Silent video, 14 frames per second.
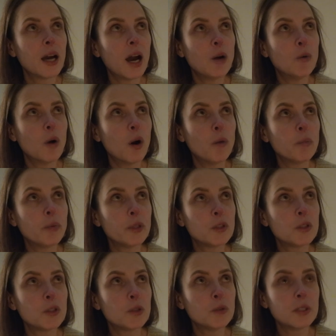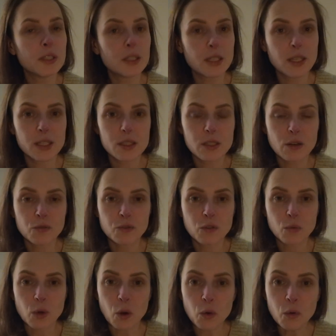our opportunities of
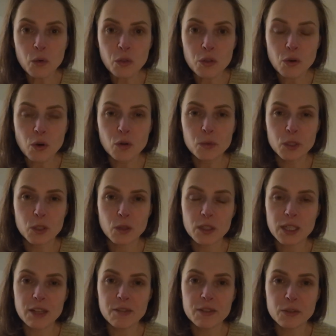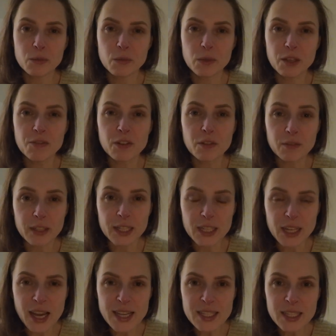growth, or we're not even
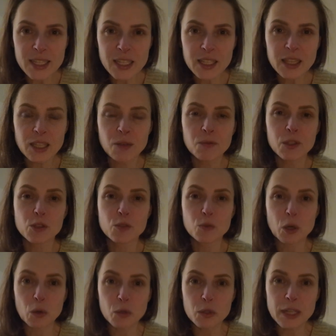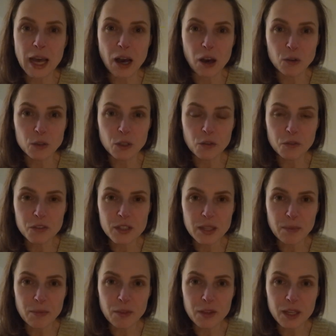realizing that we're grown out of
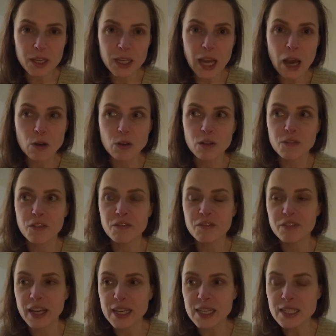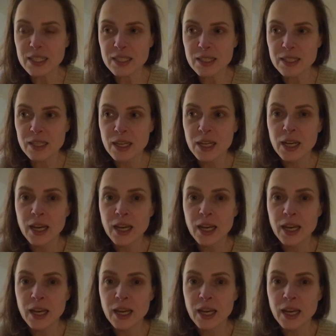something, out of a phase.